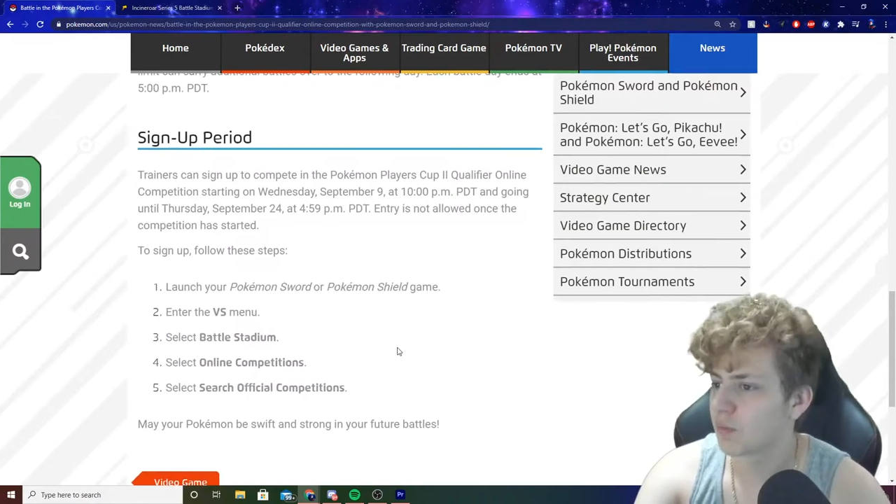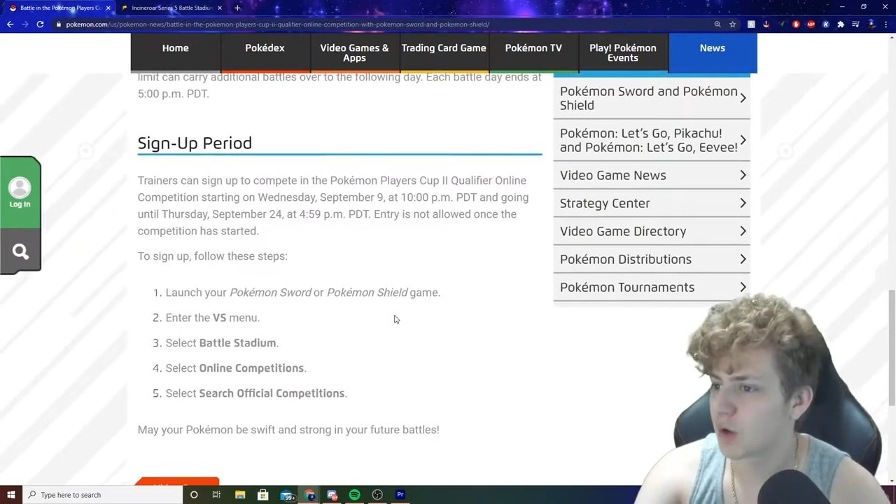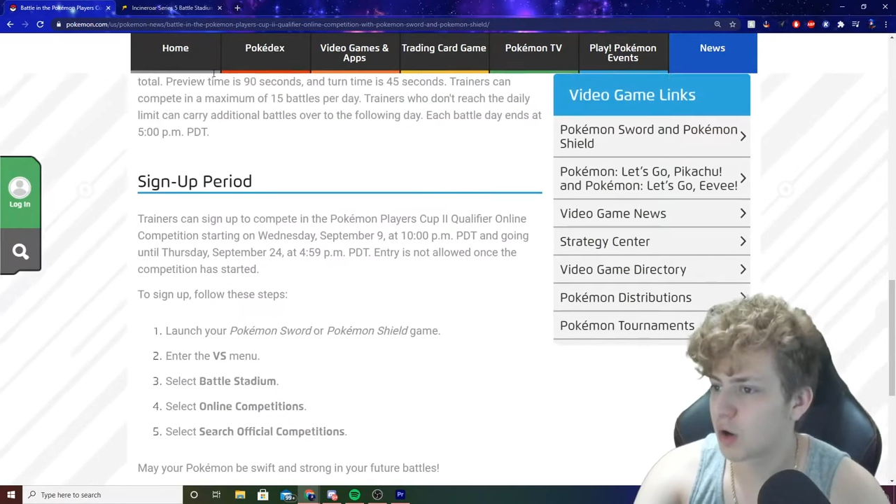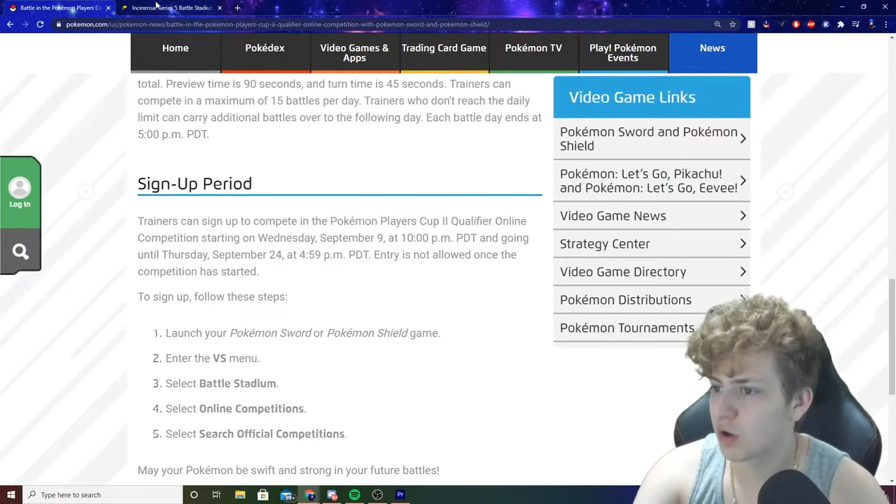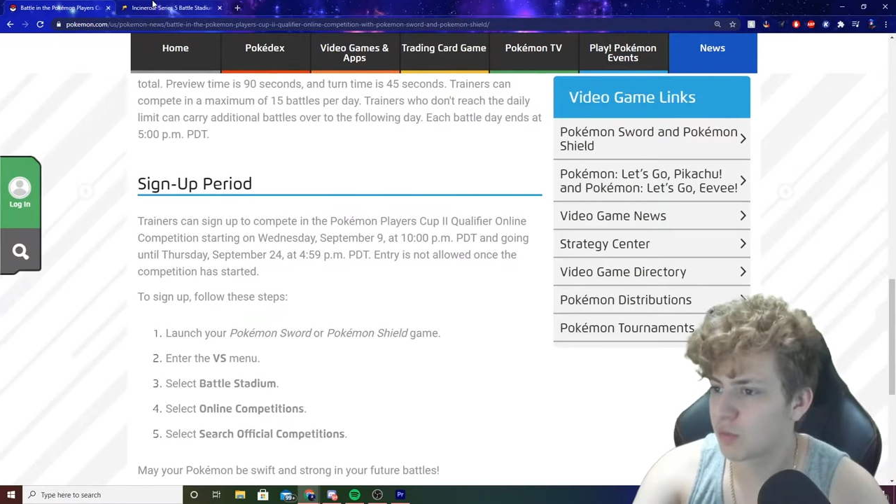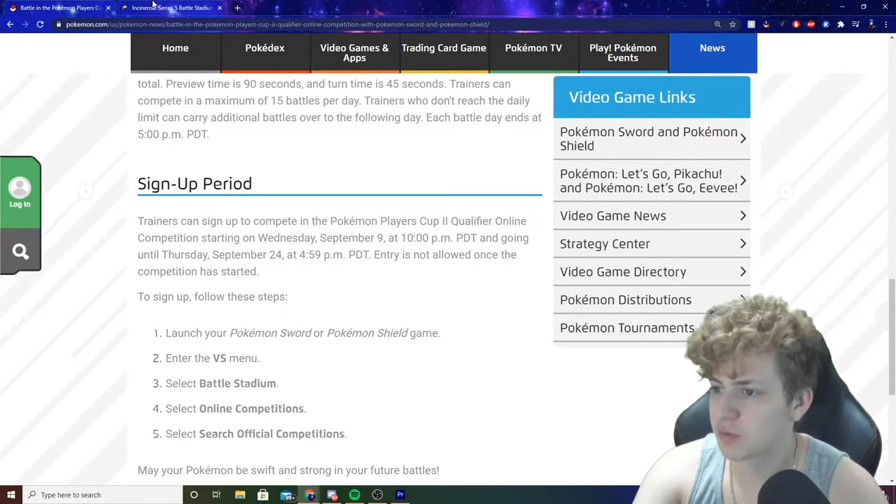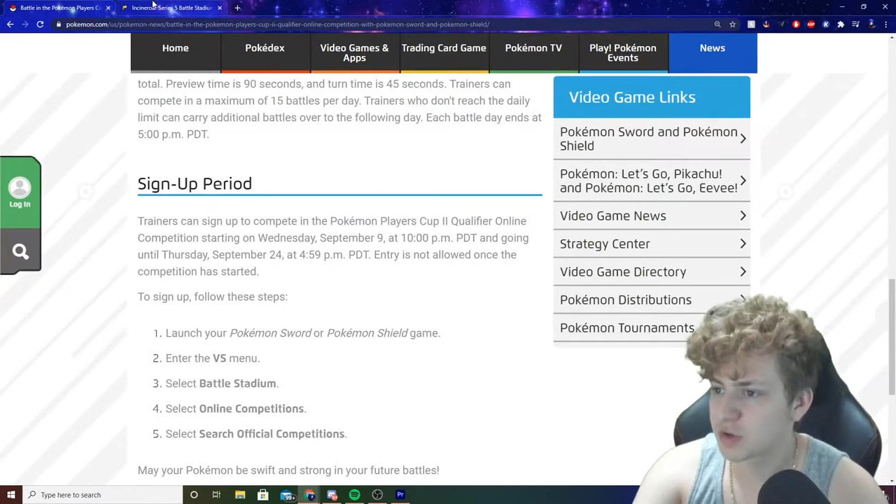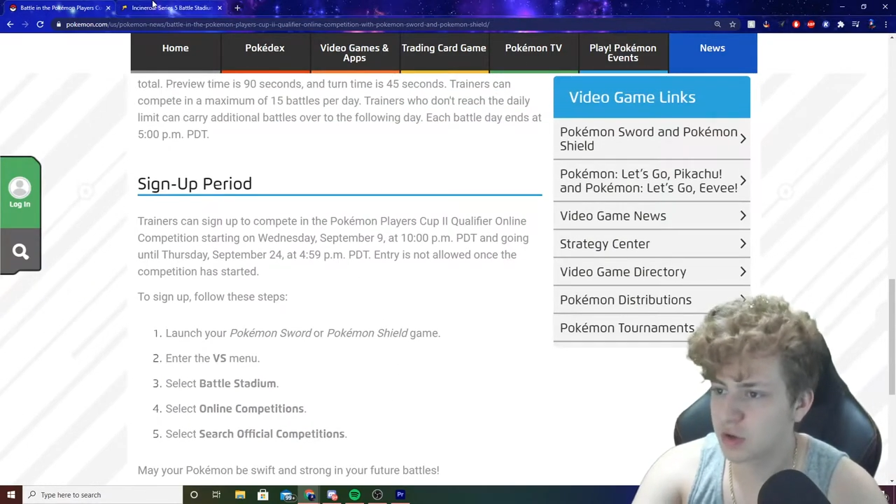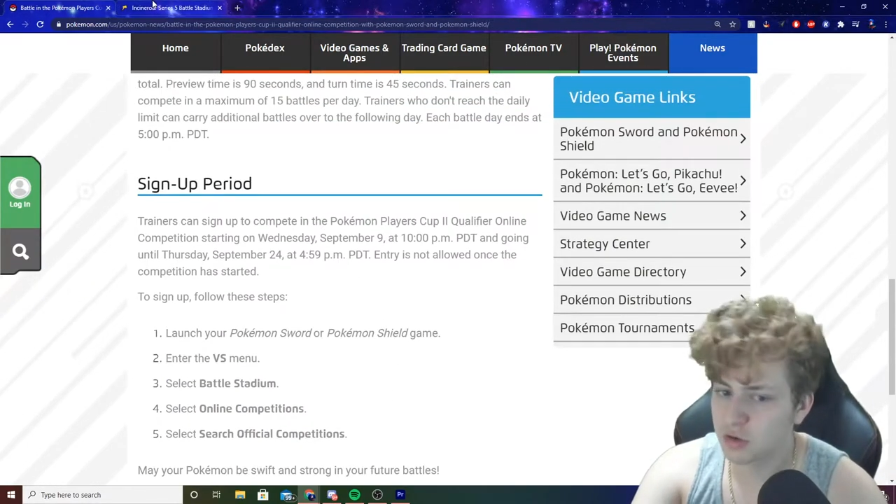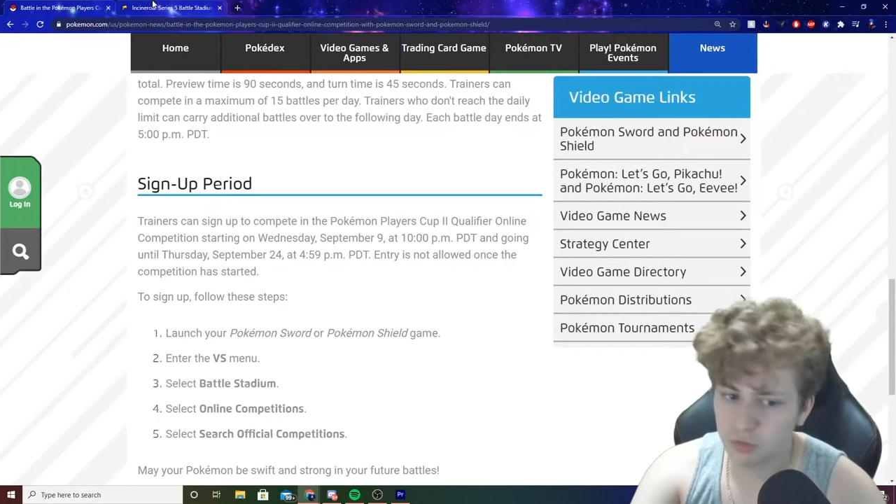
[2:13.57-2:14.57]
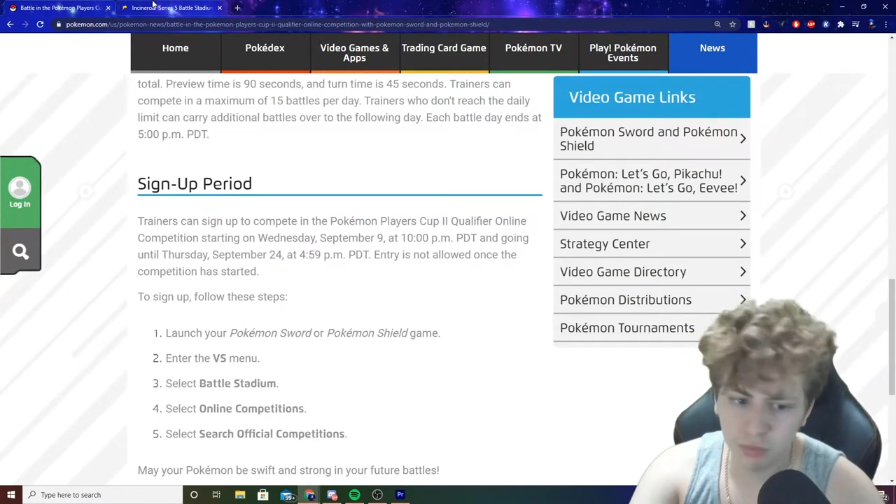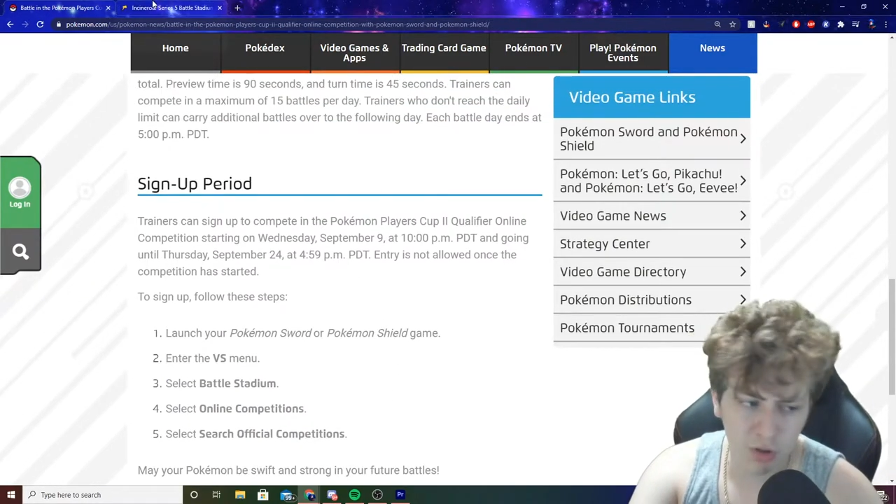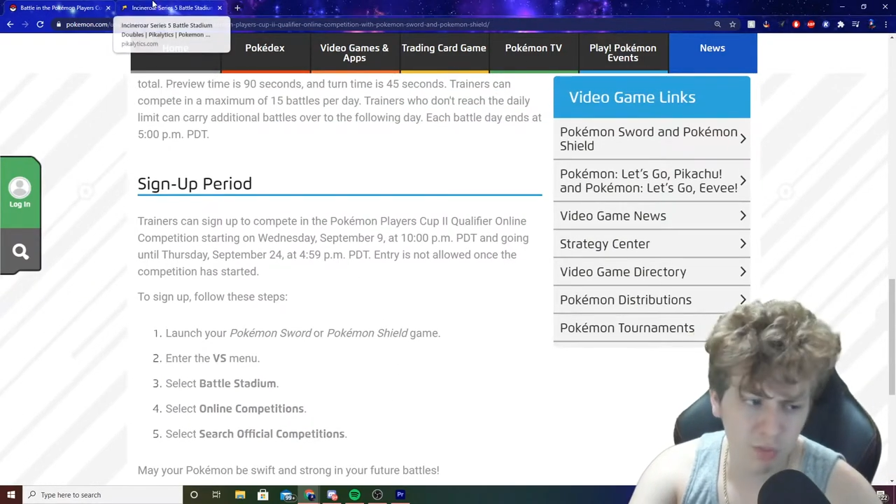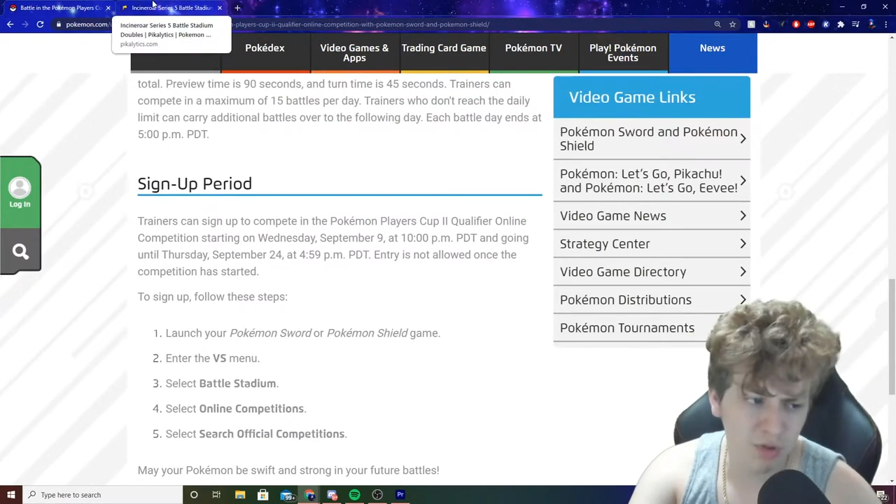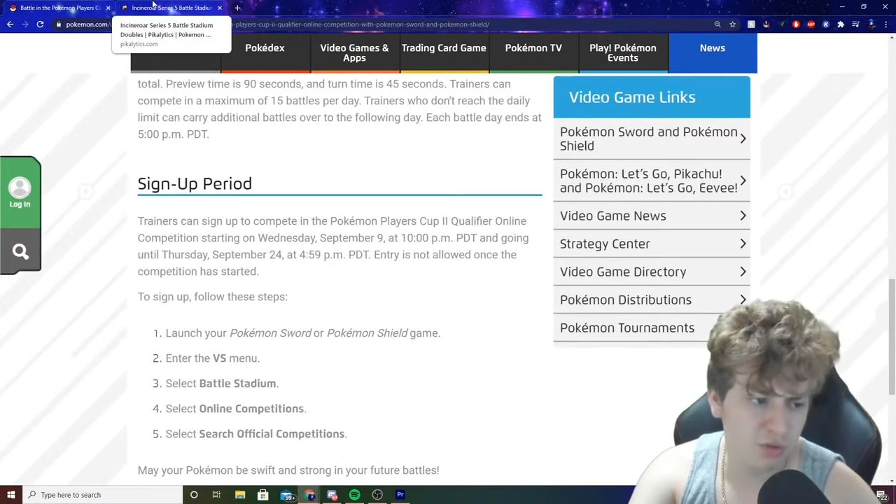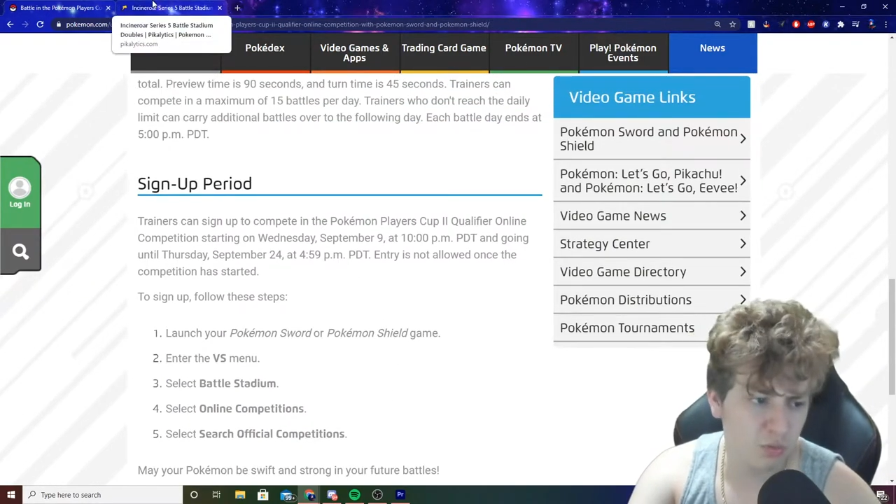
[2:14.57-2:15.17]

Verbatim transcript: Um, so pretty much,